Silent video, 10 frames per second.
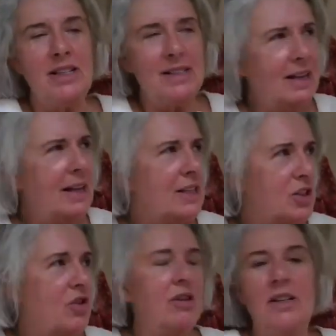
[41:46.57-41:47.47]
say that
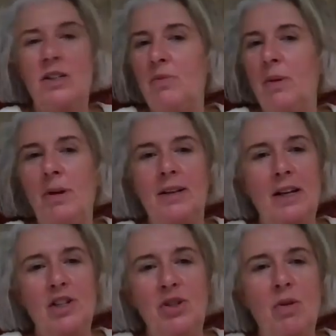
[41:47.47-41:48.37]
strongly to women,
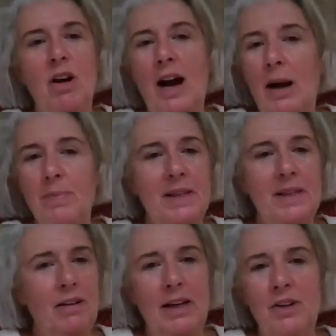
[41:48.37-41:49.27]
that you are
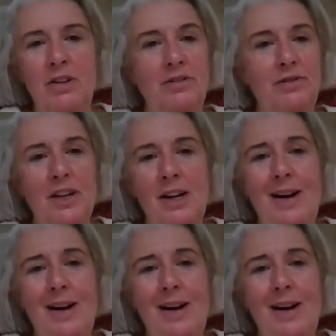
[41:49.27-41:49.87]
absolutely enough